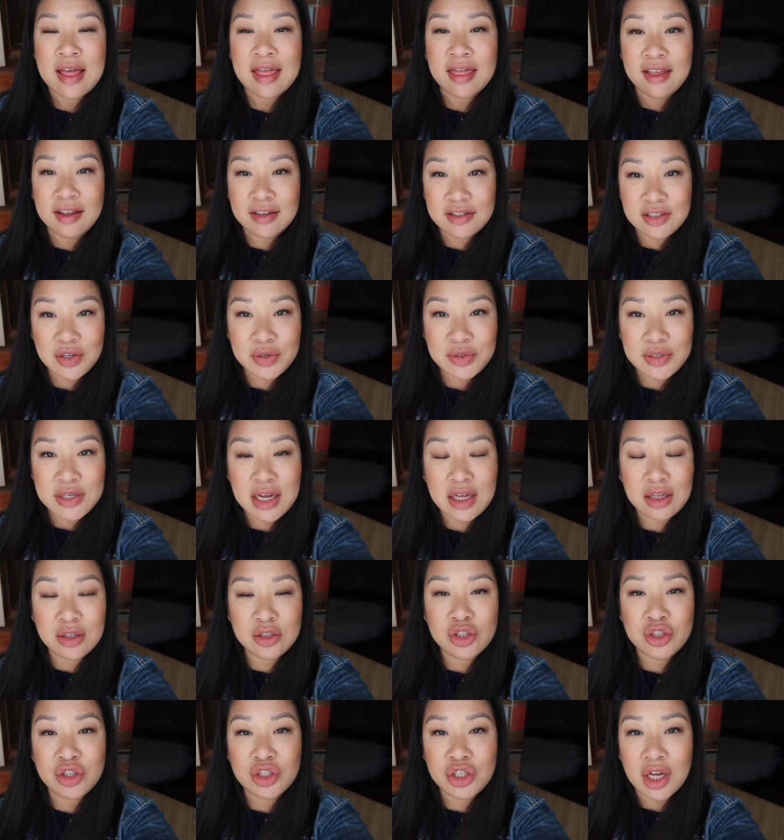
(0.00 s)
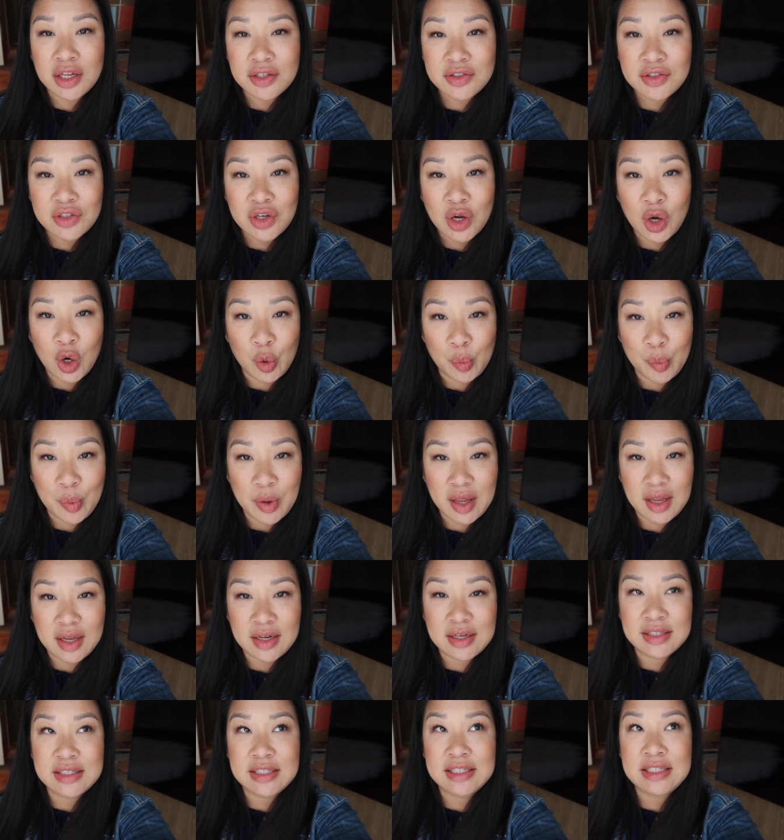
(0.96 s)
This hotel just
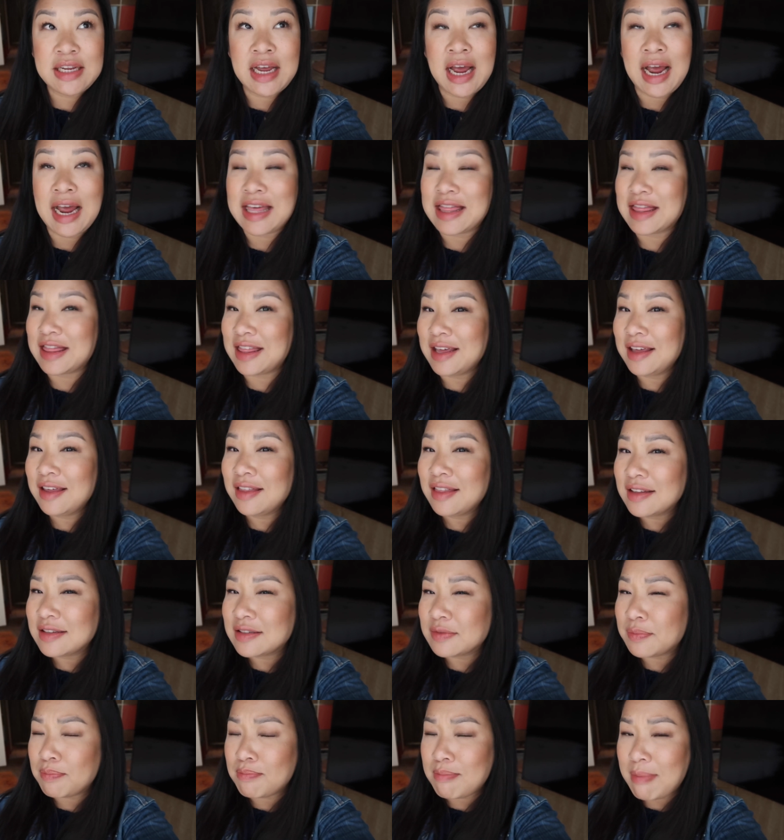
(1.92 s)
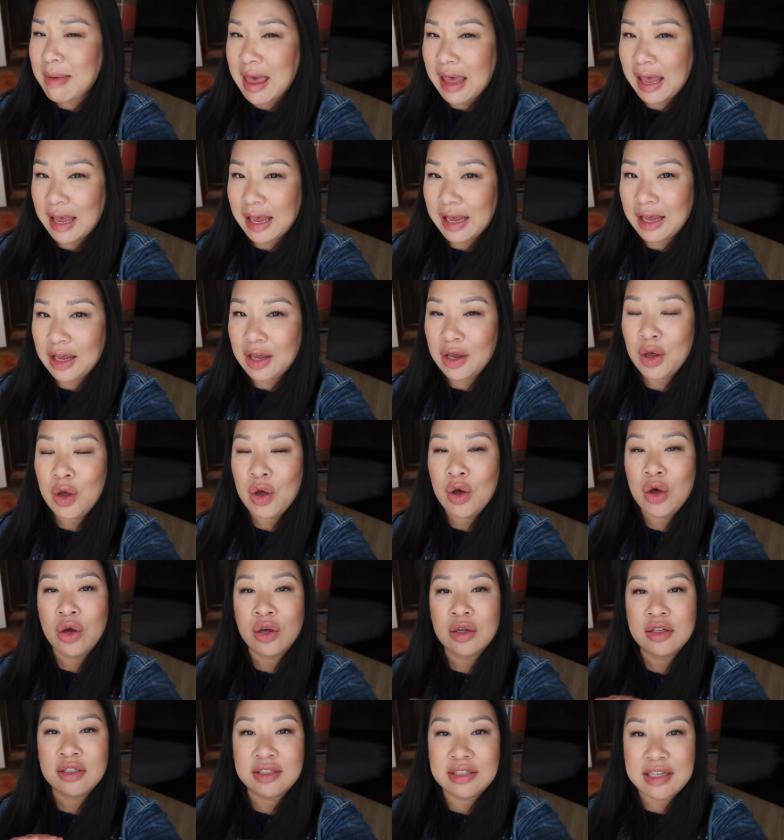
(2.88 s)
opened, I think this May,
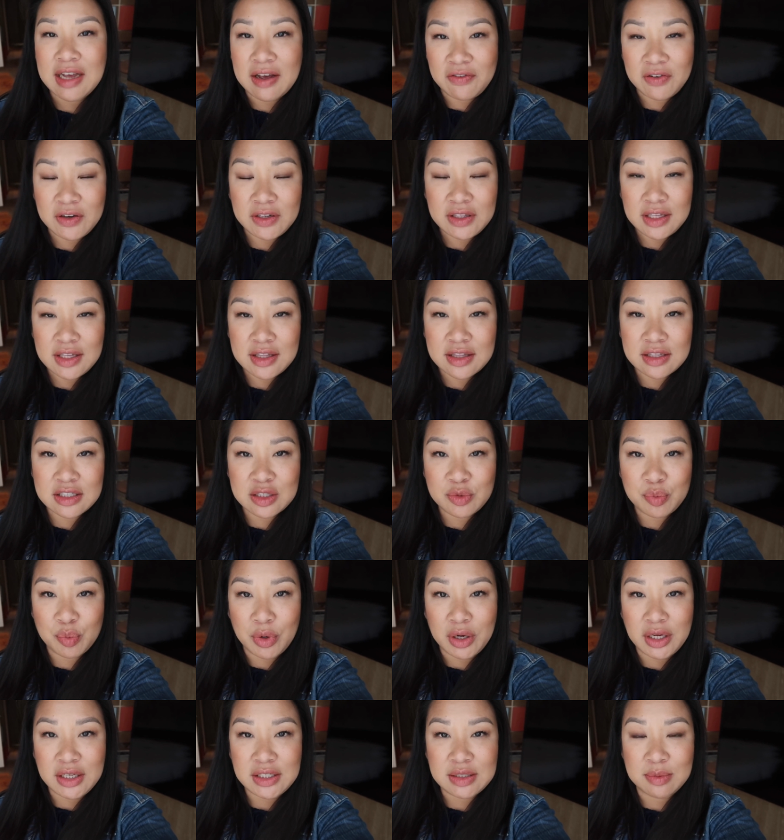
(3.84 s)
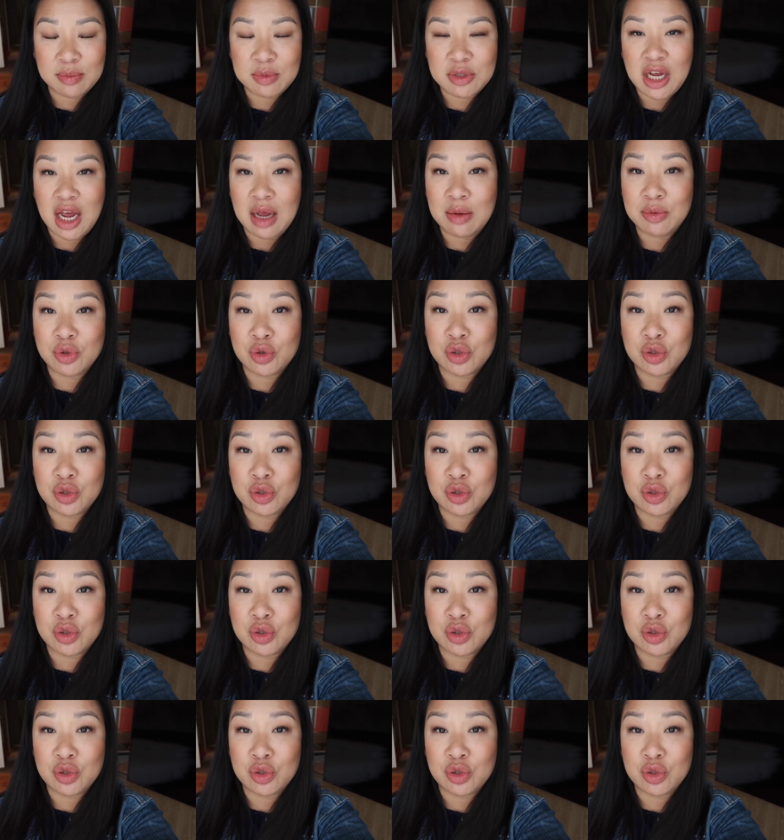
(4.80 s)
definitely the spring sometime.